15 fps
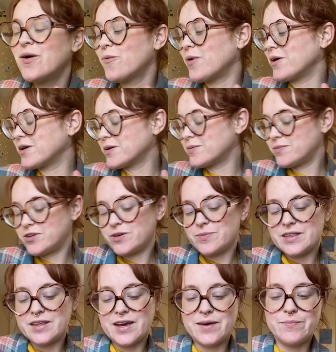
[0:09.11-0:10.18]
Welcome to your
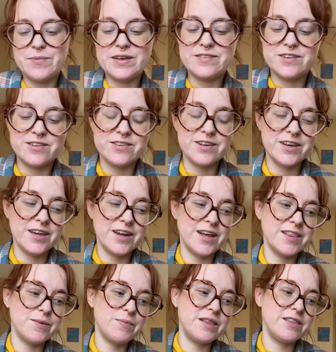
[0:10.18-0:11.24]
month ahead messages looking
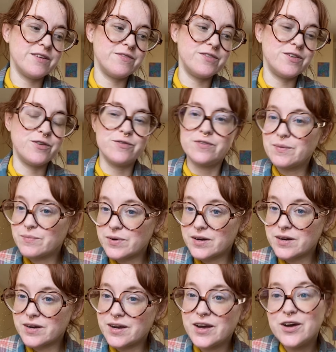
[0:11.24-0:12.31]
at the month of
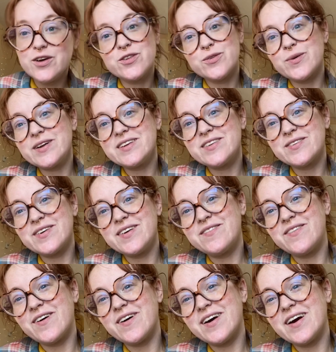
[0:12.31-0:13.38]
November
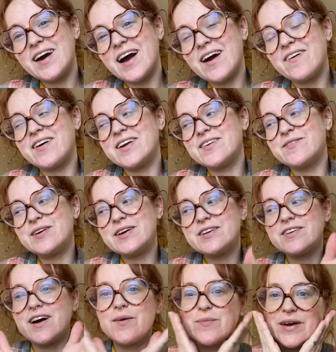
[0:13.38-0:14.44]
2024. I want to wish
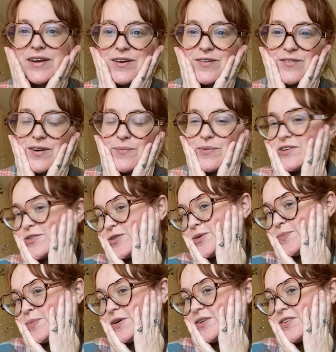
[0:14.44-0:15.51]
all my November
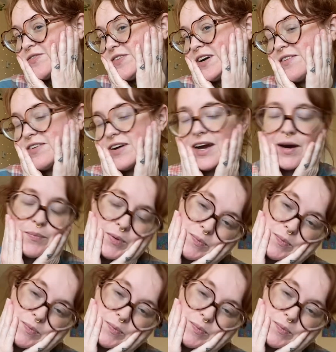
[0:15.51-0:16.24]
Scorpios a very, very happy